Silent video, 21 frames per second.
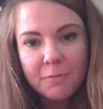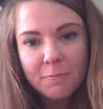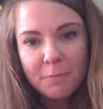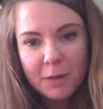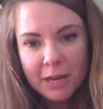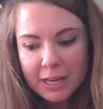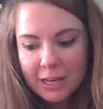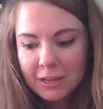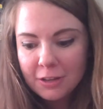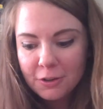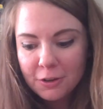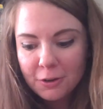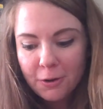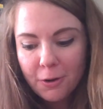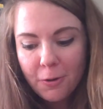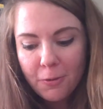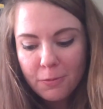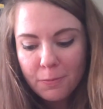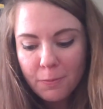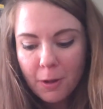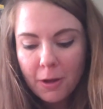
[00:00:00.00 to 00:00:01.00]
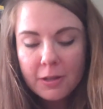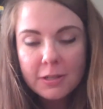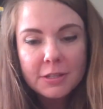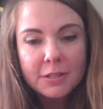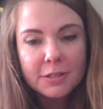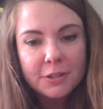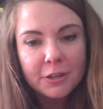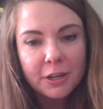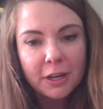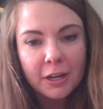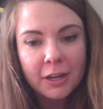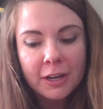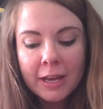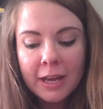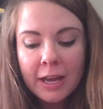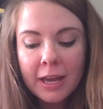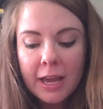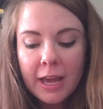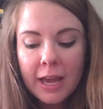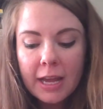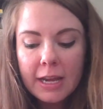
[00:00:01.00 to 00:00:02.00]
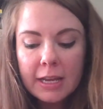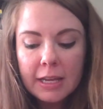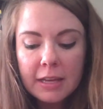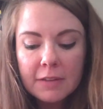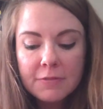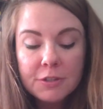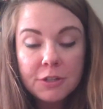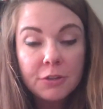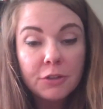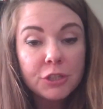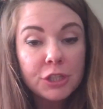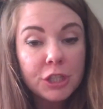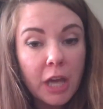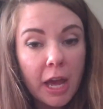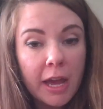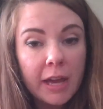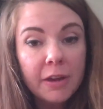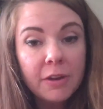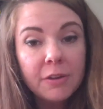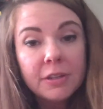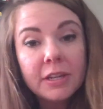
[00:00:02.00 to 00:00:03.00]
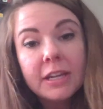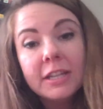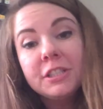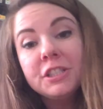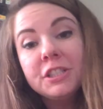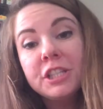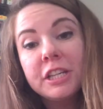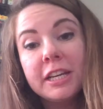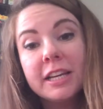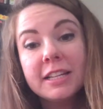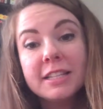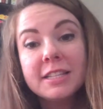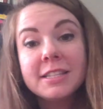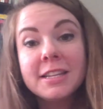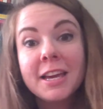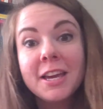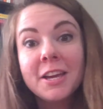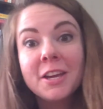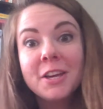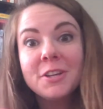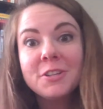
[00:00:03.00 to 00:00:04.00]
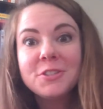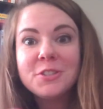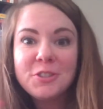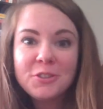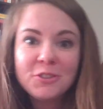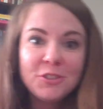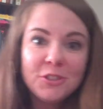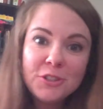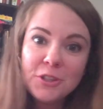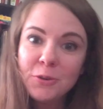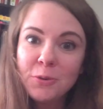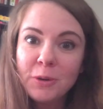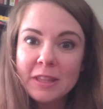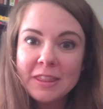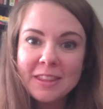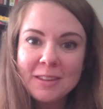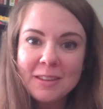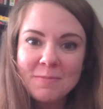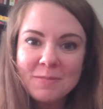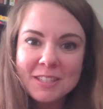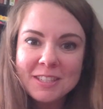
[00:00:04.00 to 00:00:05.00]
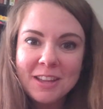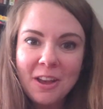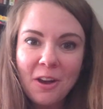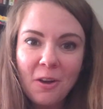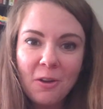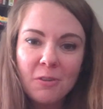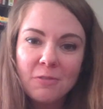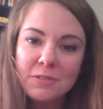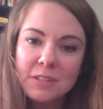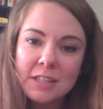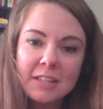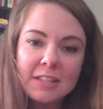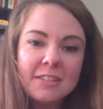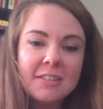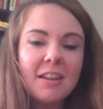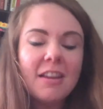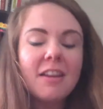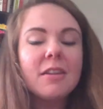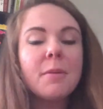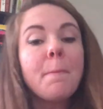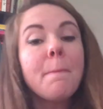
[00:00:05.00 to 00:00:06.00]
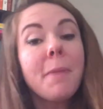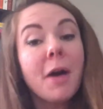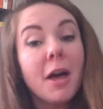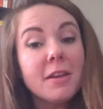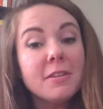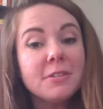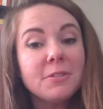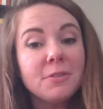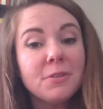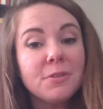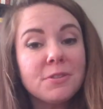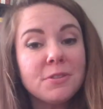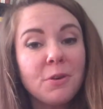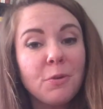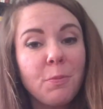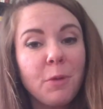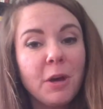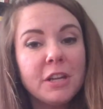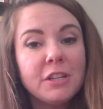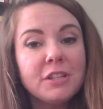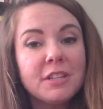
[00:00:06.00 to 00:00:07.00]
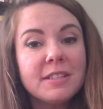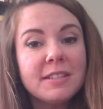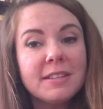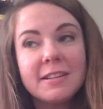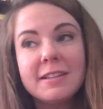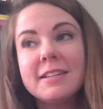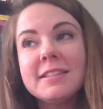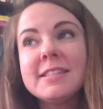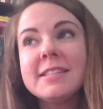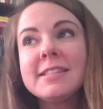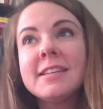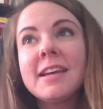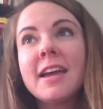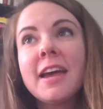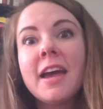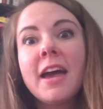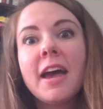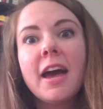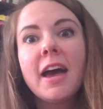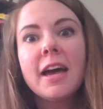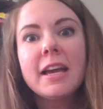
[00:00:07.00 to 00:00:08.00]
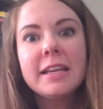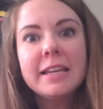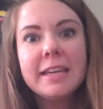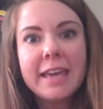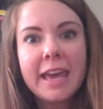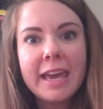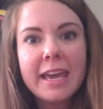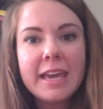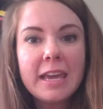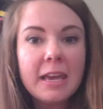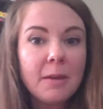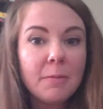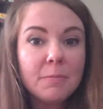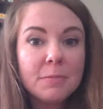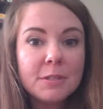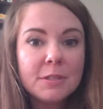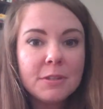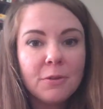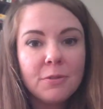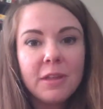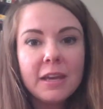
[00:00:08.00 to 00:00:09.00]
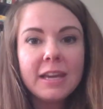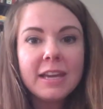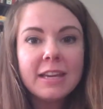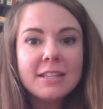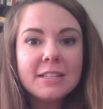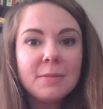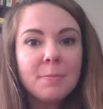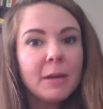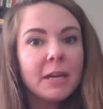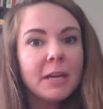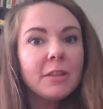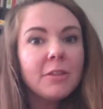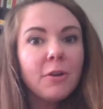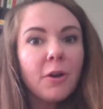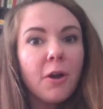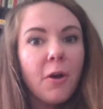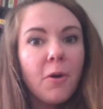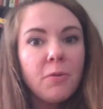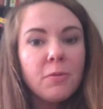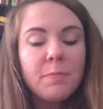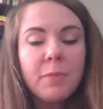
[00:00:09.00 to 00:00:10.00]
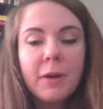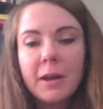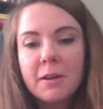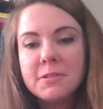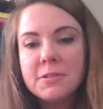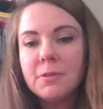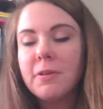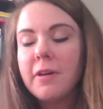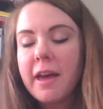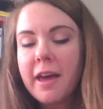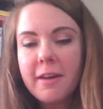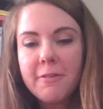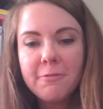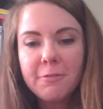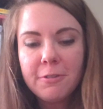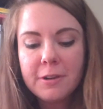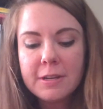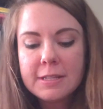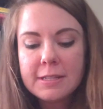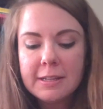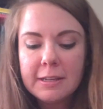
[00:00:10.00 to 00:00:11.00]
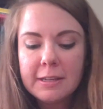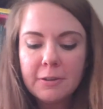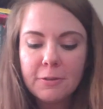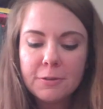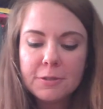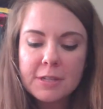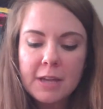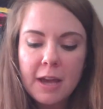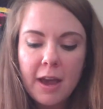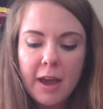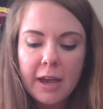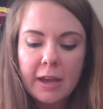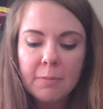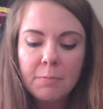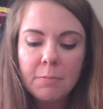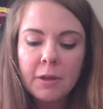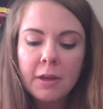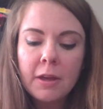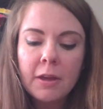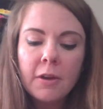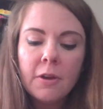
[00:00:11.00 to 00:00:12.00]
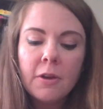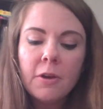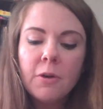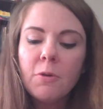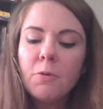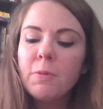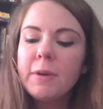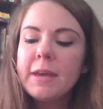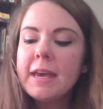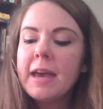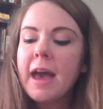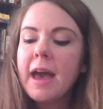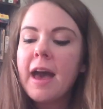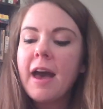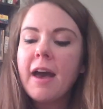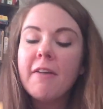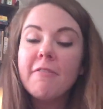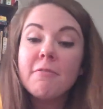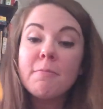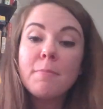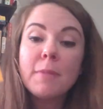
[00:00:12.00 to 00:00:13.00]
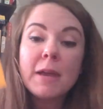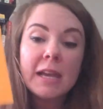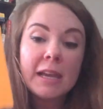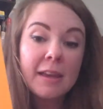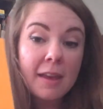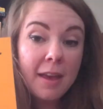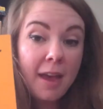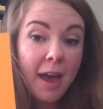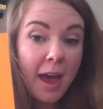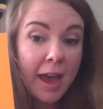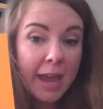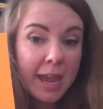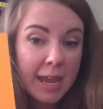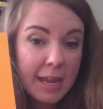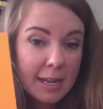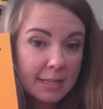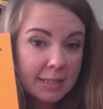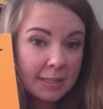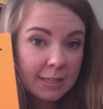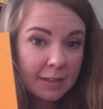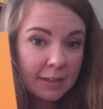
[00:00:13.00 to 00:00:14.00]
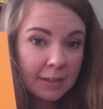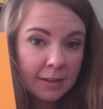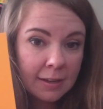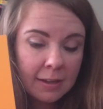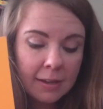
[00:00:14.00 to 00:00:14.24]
and making your own monster, and it gives your child a chance to do it themselves. It's not a puzzle so much as it's a game, so they get to make their own puzzle every single time. We have make a kite,